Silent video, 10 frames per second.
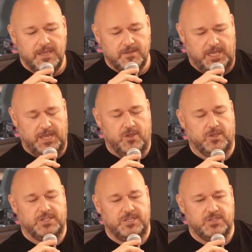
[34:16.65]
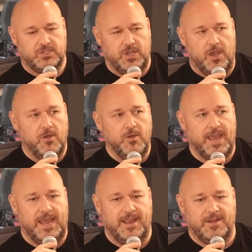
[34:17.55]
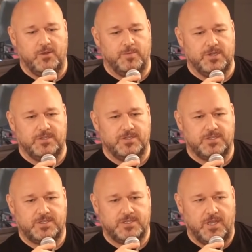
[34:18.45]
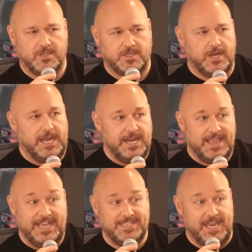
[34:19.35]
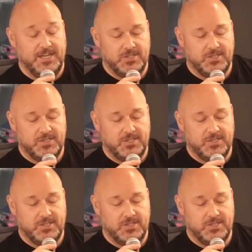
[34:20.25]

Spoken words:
He cooks it slow, and you put salt on it. That's it.